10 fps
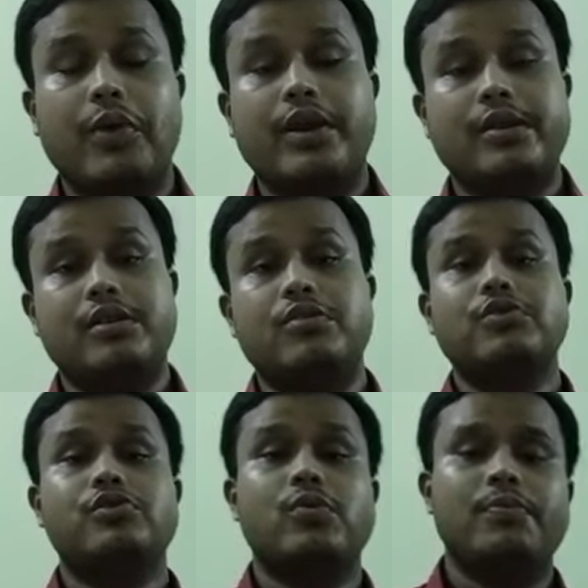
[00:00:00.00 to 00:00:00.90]
when it
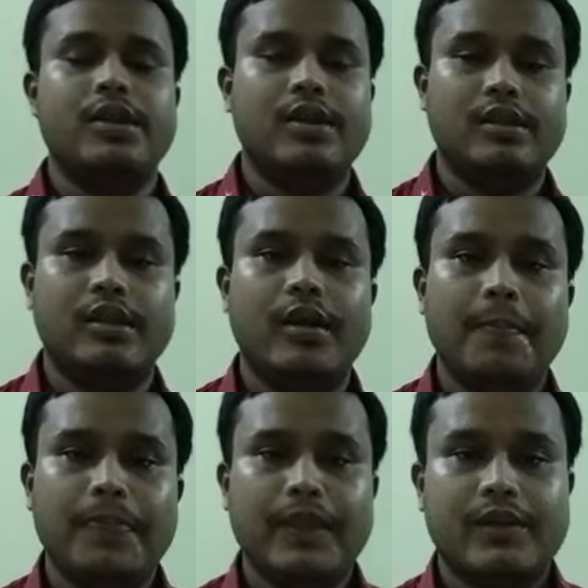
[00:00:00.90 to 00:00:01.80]
used to be in
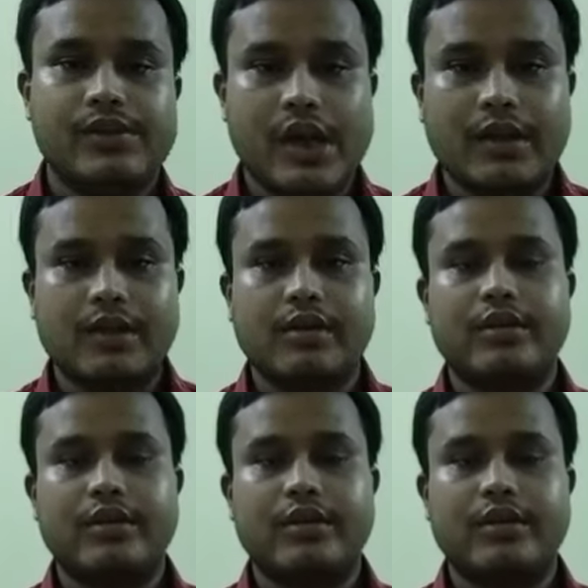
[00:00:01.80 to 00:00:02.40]
the jungle.